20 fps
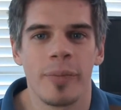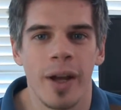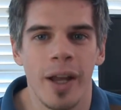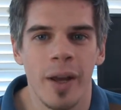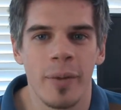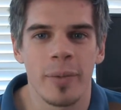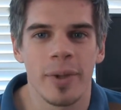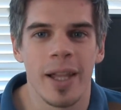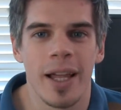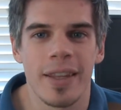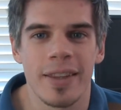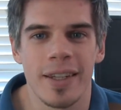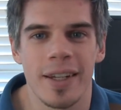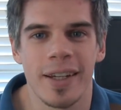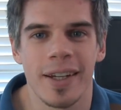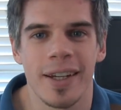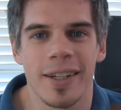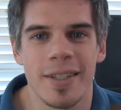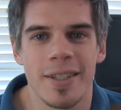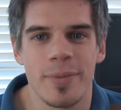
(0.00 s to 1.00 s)
I am glad that I
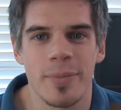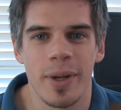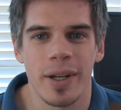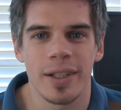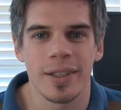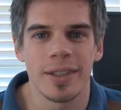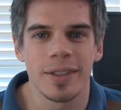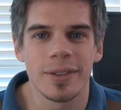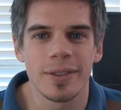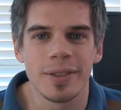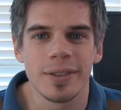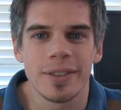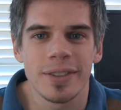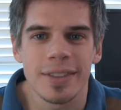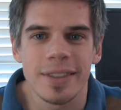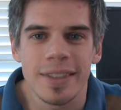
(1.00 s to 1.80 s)
got to spend a little